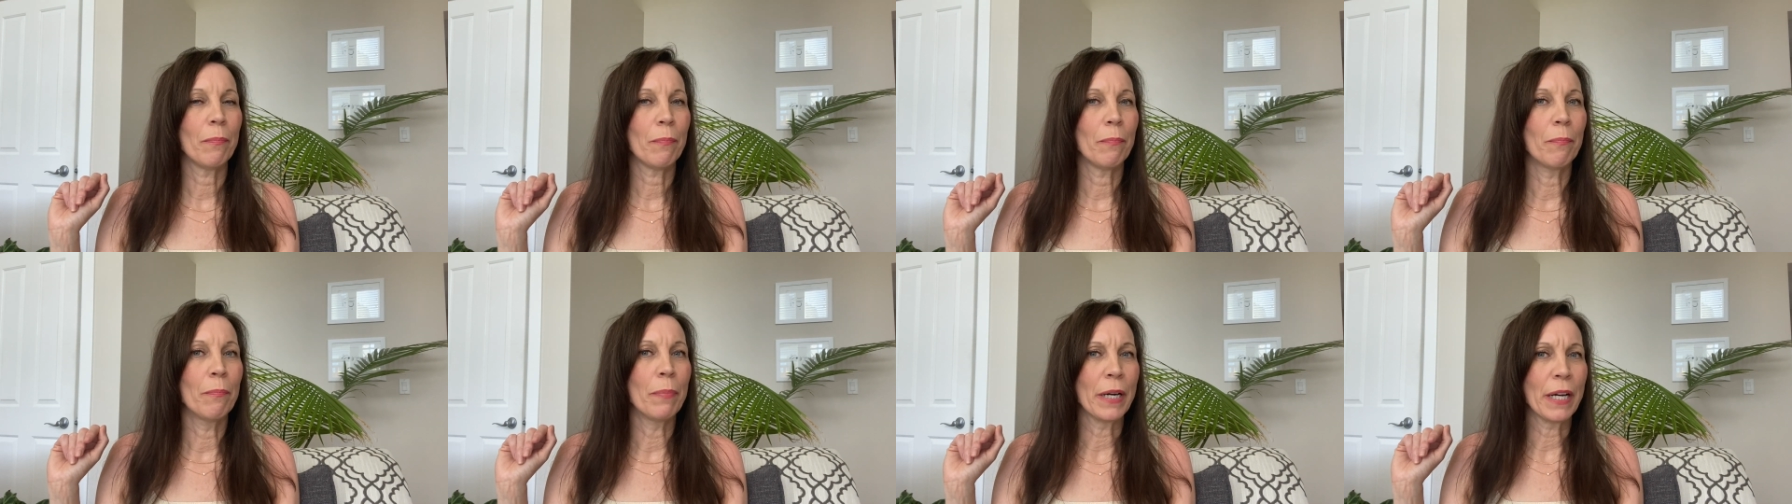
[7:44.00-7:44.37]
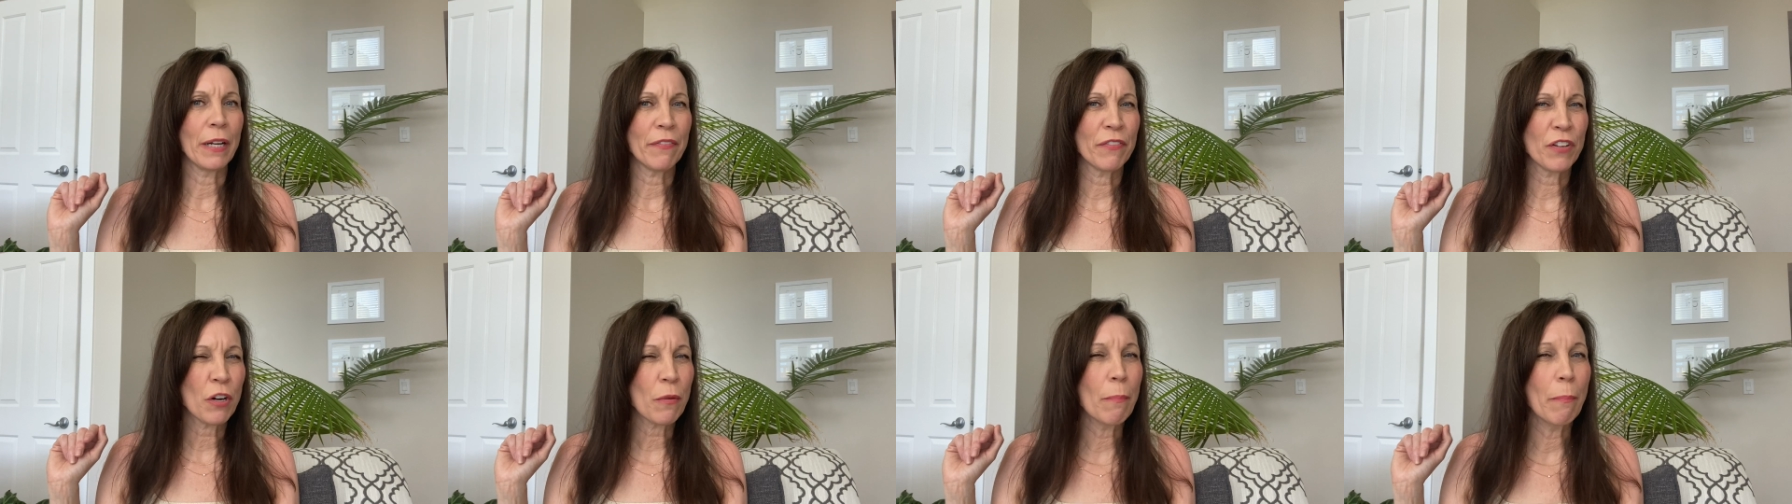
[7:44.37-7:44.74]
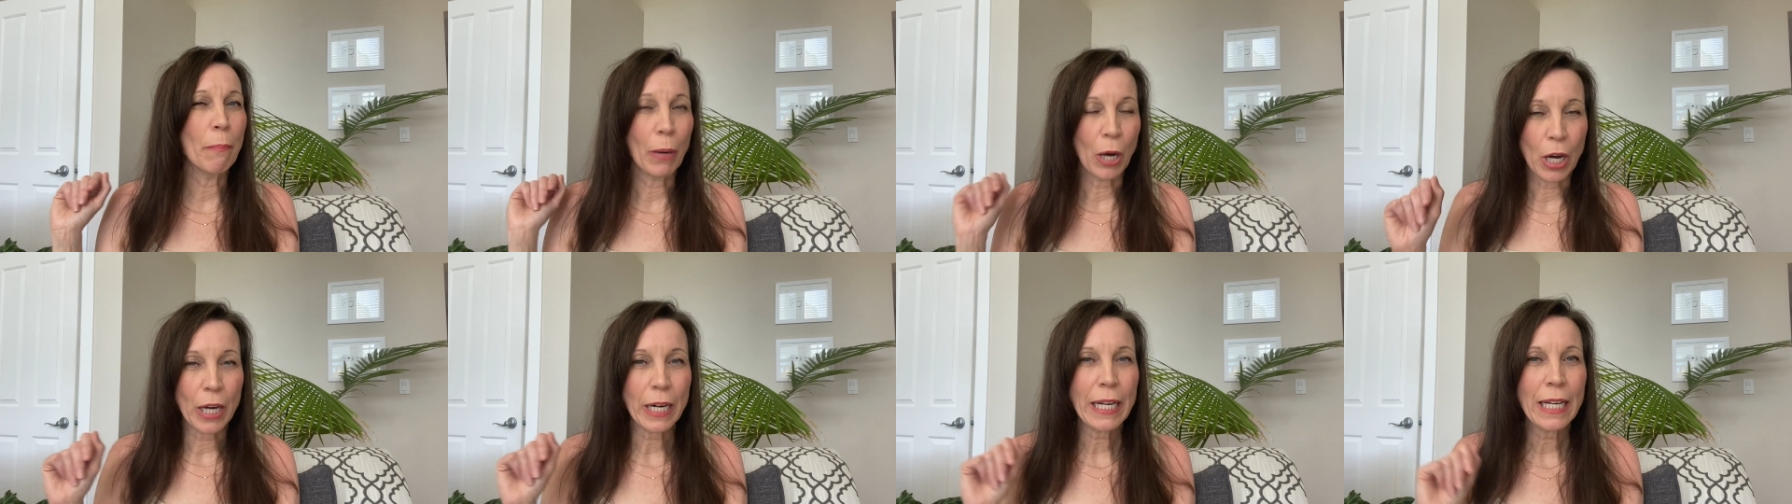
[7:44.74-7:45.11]
But if your
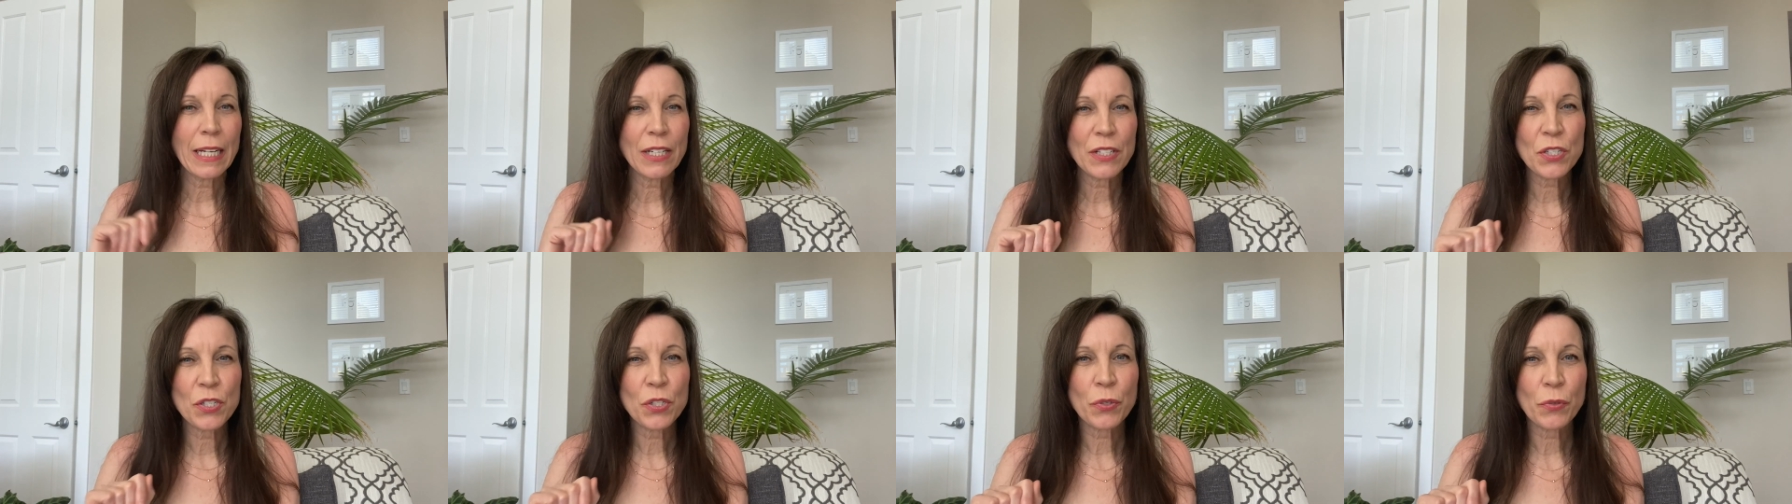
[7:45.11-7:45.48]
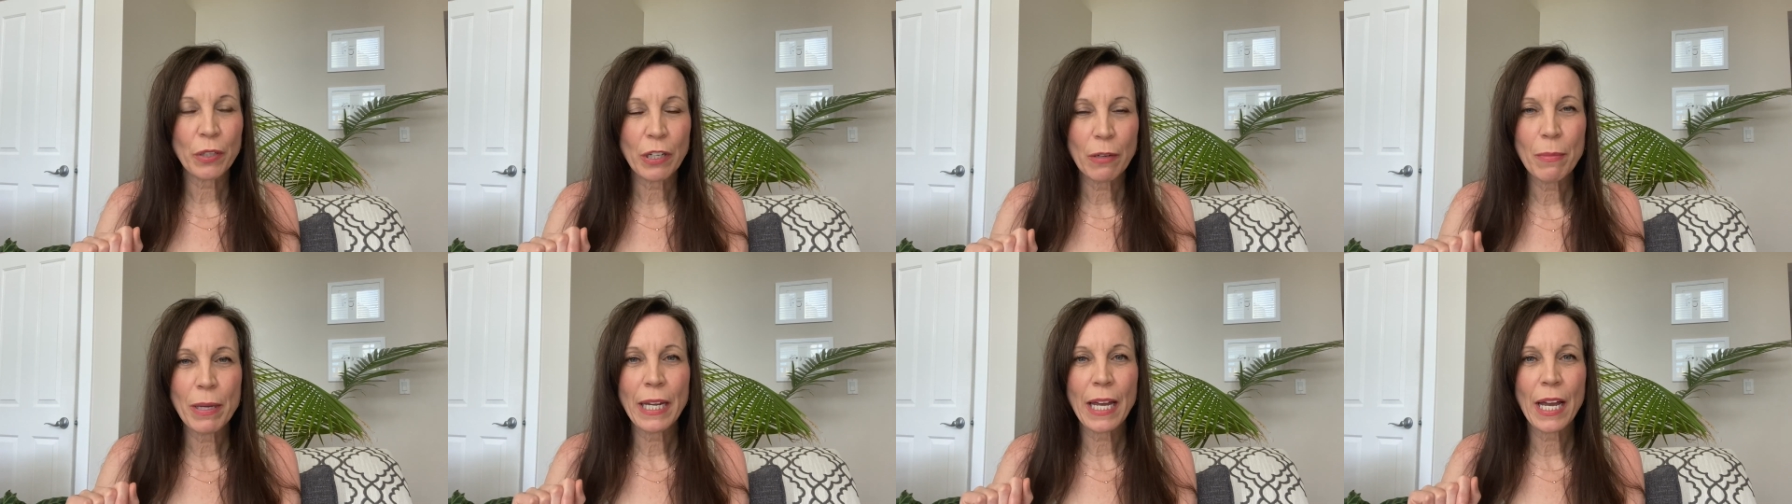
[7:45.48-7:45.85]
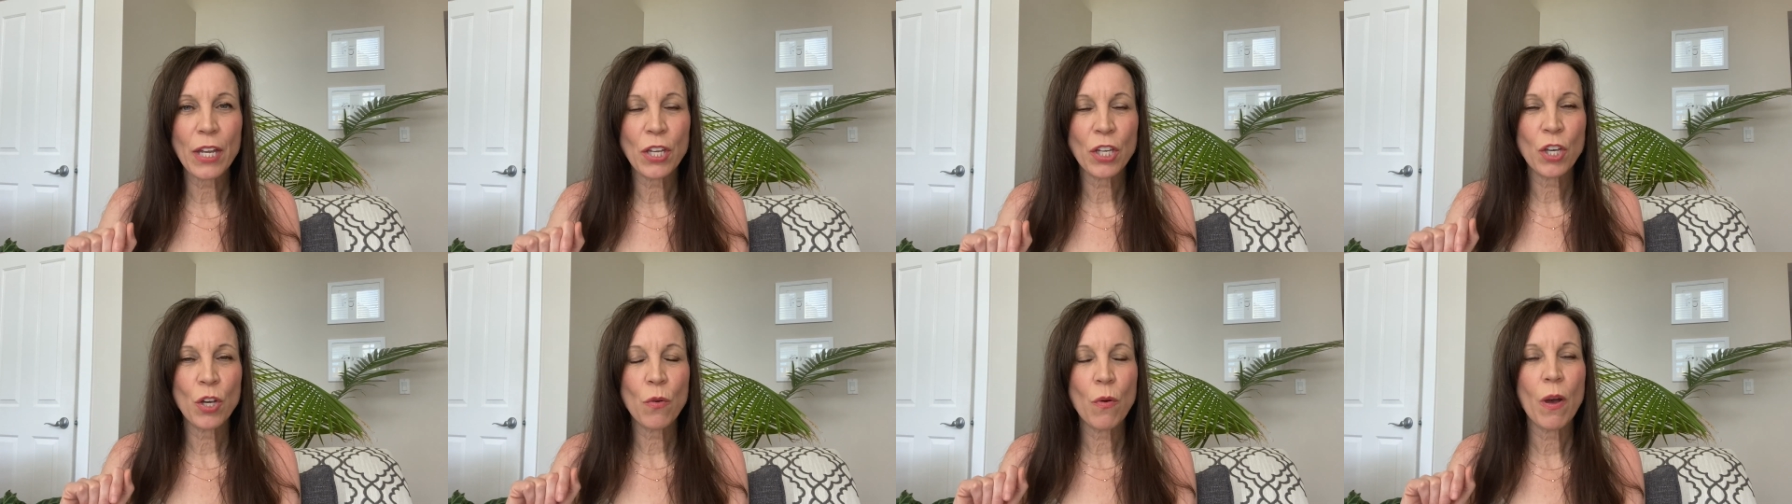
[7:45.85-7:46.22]
body is screaming at
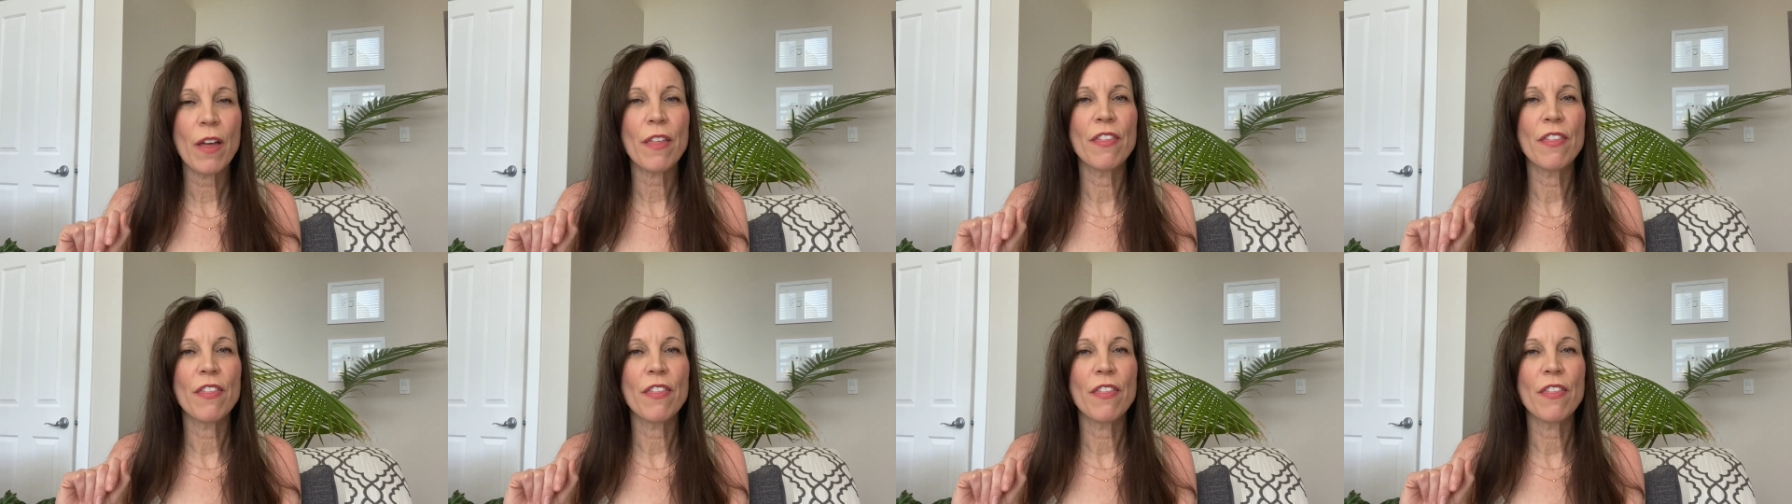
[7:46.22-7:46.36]
you,